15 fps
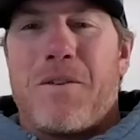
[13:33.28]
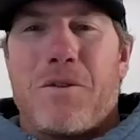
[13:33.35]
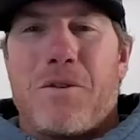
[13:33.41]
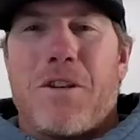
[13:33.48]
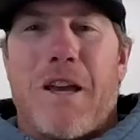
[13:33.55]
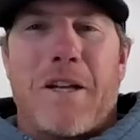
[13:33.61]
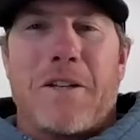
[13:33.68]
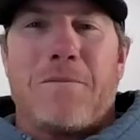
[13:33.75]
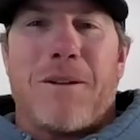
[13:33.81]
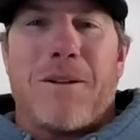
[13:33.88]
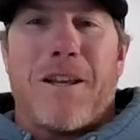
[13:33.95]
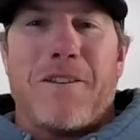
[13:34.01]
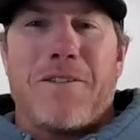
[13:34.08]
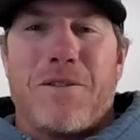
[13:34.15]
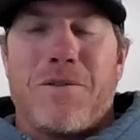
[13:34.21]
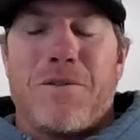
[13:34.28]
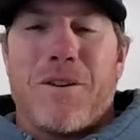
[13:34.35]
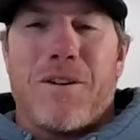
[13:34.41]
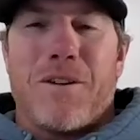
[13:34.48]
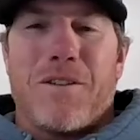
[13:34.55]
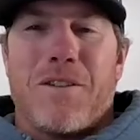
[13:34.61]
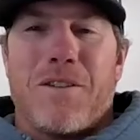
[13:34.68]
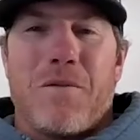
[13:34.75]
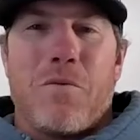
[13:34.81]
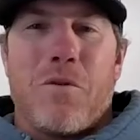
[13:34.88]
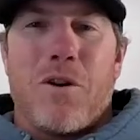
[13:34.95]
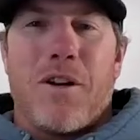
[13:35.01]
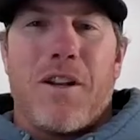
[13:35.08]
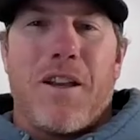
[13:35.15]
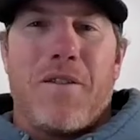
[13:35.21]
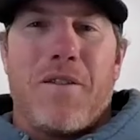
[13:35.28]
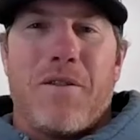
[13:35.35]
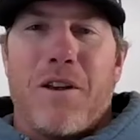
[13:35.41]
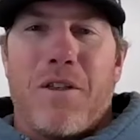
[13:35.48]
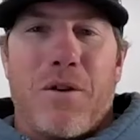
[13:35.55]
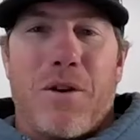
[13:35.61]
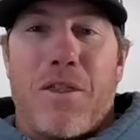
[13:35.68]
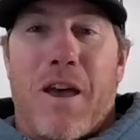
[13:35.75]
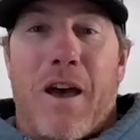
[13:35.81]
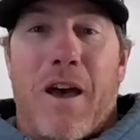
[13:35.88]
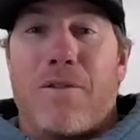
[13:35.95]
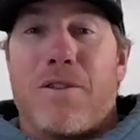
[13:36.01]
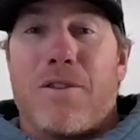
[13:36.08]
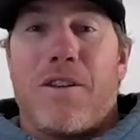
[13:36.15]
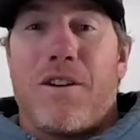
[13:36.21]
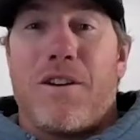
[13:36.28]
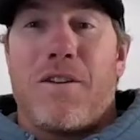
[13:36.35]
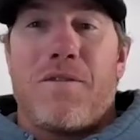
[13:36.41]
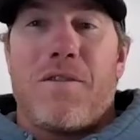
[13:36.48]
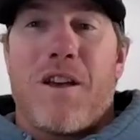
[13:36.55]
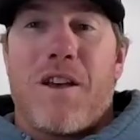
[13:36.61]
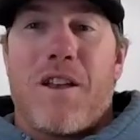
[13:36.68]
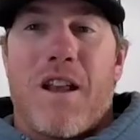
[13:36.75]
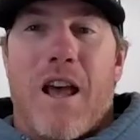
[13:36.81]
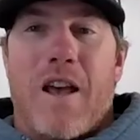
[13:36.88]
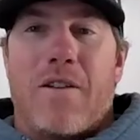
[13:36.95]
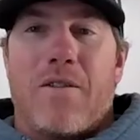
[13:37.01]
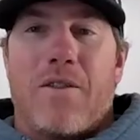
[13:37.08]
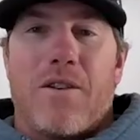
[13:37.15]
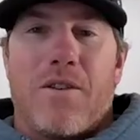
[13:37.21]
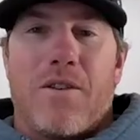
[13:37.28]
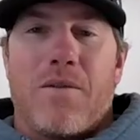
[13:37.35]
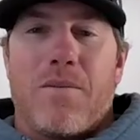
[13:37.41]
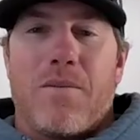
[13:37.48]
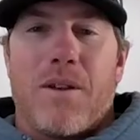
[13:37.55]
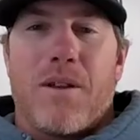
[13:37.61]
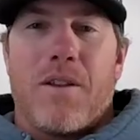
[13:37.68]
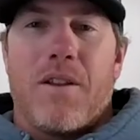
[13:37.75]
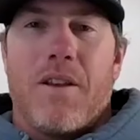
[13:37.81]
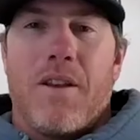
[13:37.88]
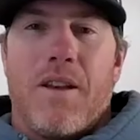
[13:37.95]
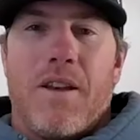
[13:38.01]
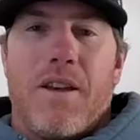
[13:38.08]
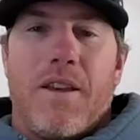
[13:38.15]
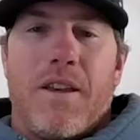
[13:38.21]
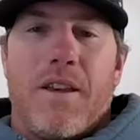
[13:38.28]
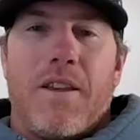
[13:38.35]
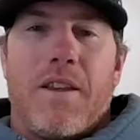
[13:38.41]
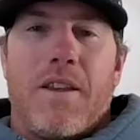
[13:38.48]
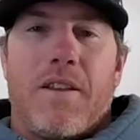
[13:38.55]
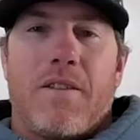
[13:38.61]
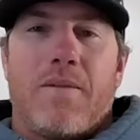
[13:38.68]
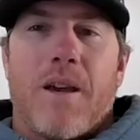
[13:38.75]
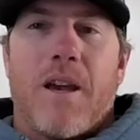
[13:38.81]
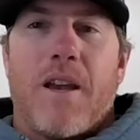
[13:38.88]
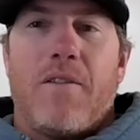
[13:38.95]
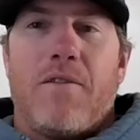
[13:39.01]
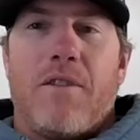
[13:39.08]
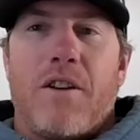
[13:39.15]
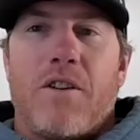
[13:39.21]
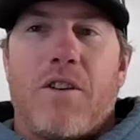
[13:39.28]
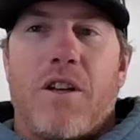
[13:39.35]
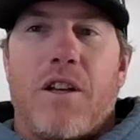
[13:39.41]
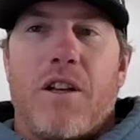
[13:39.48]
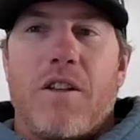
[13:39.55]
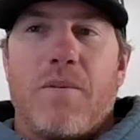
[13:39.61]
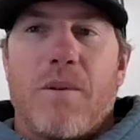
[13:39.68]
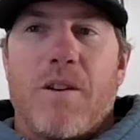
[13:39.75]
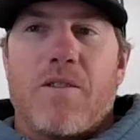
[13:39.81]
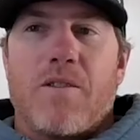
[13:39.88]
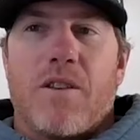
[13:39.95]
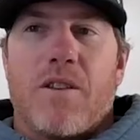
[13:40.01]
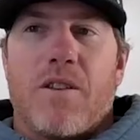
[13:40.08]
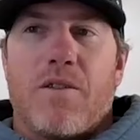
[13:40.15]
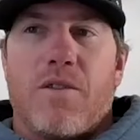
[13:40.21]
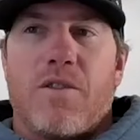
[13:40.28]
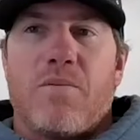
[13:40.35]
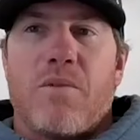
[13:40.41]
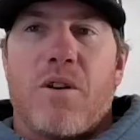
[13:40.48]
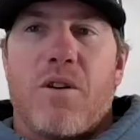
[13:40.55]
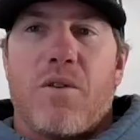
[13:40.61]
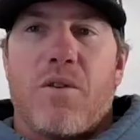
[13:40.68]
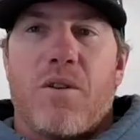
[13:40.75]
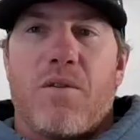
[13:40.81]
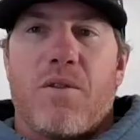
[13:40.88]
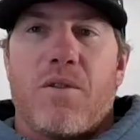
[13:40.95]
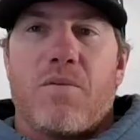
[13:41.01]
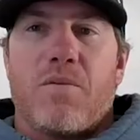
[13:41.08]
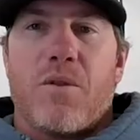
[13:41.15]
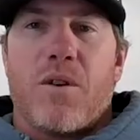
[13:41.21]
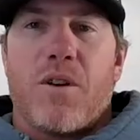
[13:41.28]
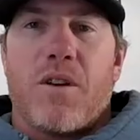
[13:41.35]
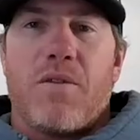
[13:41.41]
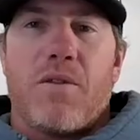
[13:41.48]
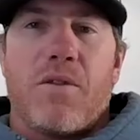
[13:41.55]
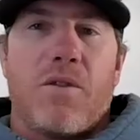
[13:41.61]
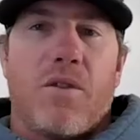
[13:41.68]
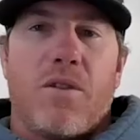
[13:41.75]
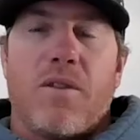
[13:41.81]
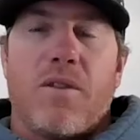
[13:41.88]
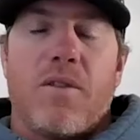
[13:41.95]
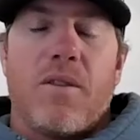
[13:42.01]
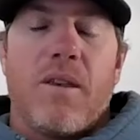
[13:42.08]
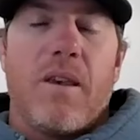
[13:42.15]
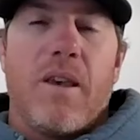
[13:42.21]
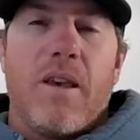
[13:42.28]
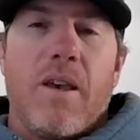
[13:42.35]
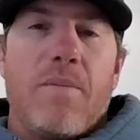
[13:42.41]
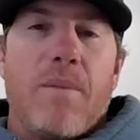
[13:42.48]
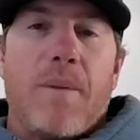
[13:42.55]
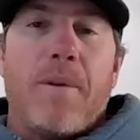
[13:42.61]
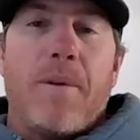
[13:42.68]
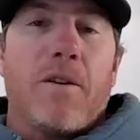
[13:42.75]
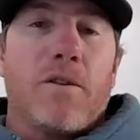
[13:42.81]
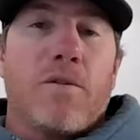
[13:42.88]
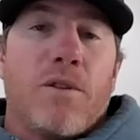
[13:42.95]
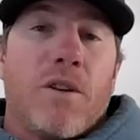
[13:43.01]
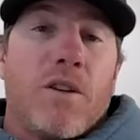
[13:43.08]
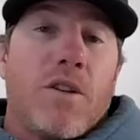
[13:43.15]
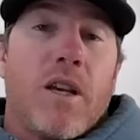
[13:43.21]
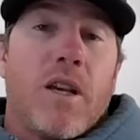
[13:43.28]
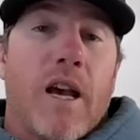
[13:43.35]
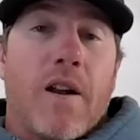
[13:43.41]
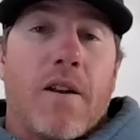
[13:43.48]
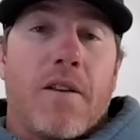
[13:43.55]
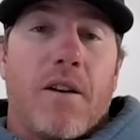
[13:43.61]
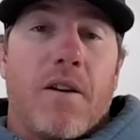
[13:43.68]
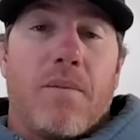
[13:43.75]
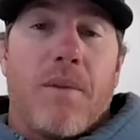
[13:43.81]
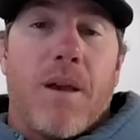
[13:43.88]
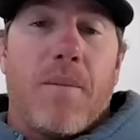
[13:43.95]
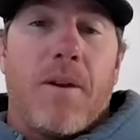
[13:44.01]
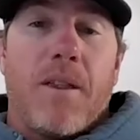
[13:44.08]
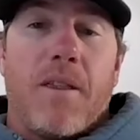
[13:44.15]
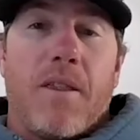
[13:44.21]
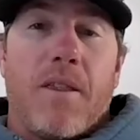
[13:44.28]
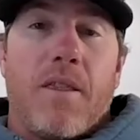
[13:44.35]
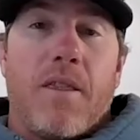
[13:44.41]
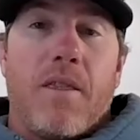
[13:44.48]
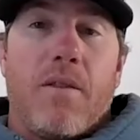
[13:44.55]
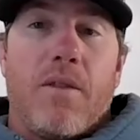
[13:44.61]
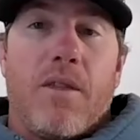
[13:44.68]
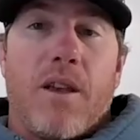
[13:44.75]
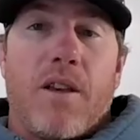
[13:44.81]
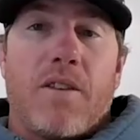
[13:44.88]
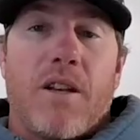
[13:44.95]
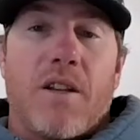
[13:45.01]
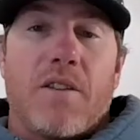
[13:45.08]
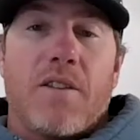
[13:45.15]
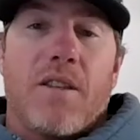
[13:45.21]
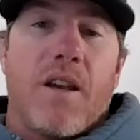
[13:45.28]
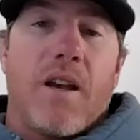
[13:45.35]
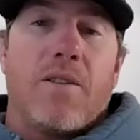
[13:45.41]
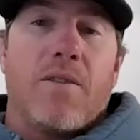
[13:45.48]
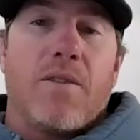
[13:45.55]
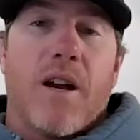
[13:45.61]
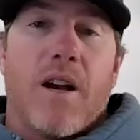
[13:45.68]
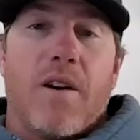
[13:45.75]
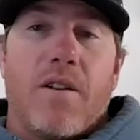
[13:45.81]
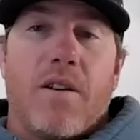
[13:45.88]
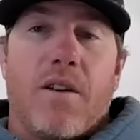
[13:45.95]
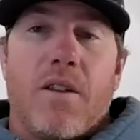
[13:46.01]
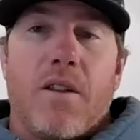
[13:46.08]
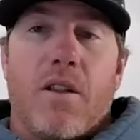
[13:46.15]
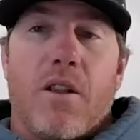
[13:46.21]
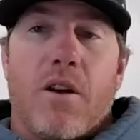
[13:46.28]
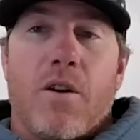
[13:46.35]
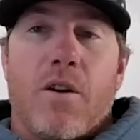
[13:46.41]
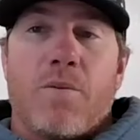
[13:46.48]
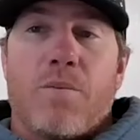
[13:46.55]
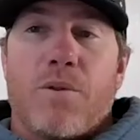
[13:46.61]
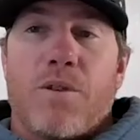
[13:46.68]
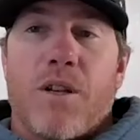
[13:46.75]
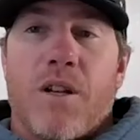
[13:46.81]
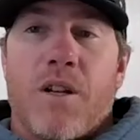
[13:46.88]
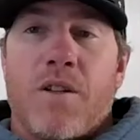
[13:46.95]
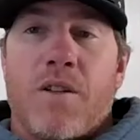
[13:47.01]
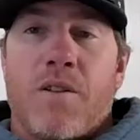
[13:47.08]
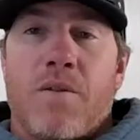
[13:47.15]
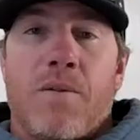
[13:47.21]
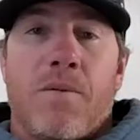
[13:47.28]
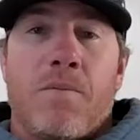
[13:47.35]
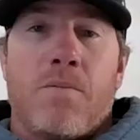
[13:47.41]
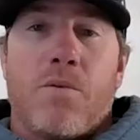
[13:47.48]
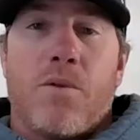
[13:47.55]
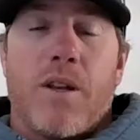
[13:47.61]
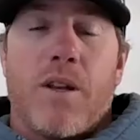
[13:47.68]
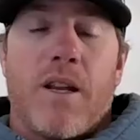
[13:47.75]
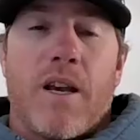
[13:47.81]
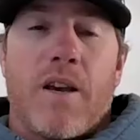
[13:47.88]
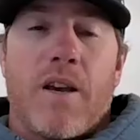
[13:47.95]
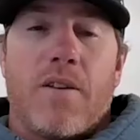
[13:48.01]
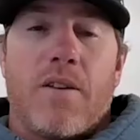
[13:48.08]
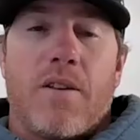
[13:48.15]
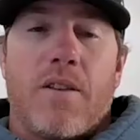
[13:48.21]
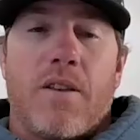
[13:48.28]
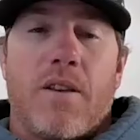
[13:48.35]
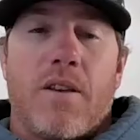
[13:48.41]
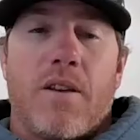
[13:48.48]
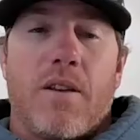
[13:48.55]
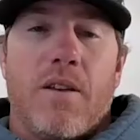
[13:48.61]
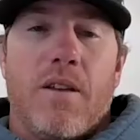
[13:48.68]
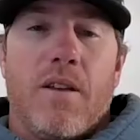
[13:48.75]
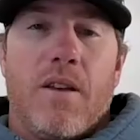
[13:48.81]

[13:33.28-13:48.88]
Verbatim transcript: or is it exponential, where it's a one in every three thousand year event? I don't know, but it, it's made fishing, especially in those smaller rivers, more difficult. And maybe those fish get out of there. Maybe they sense that drought, and a, a large percentage of them went down to the